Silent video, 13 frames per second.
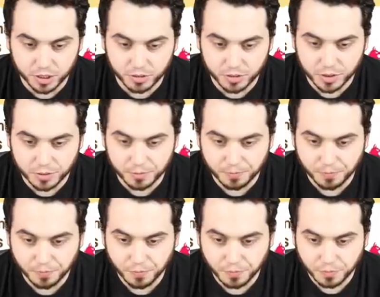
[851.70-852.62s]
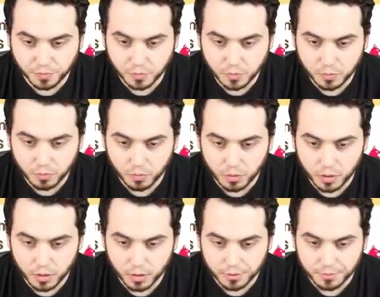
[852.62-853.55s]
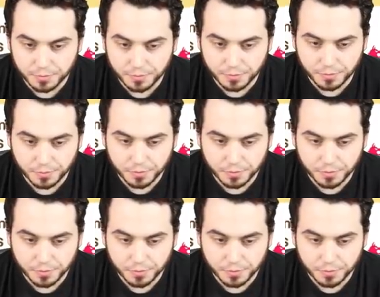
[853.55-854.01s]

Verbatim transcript: soon be revealed in various places.